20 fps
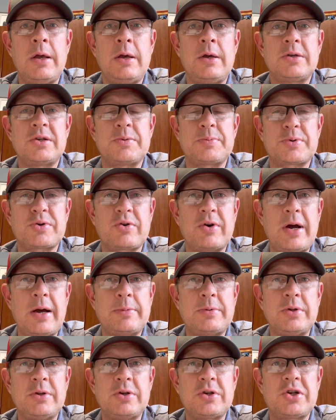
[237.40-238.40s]

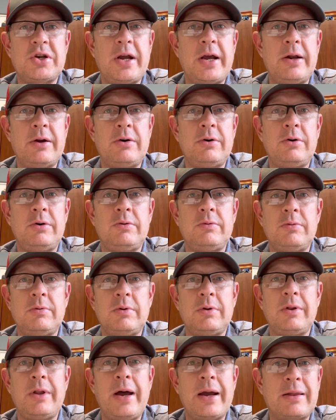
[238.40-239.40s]
subscribe to the channel,
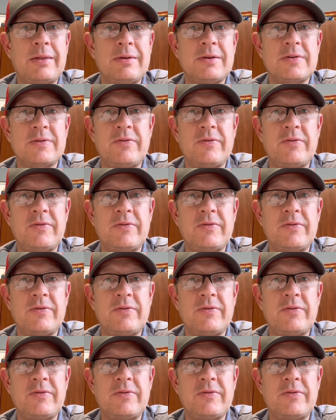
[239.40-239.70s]
like this